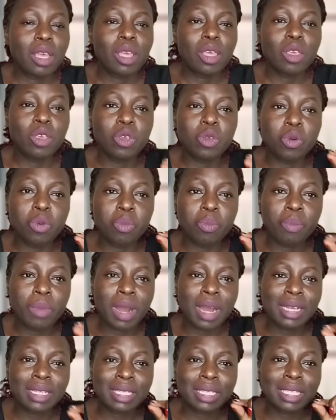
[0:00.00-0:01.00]
you
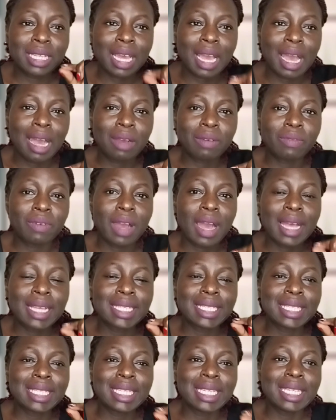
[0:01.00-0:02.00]
must have a
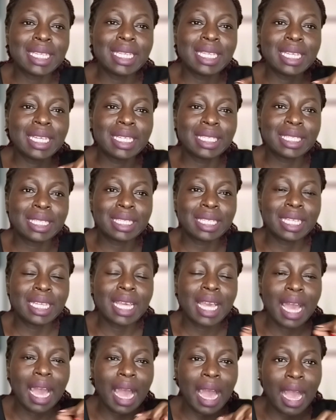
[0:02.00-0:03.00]

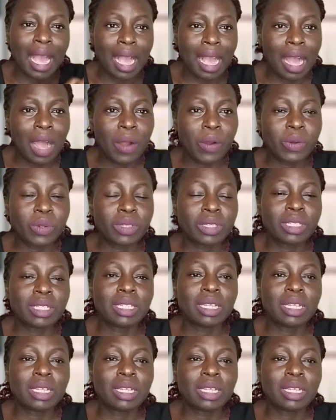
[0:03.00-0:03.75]
CDSC account.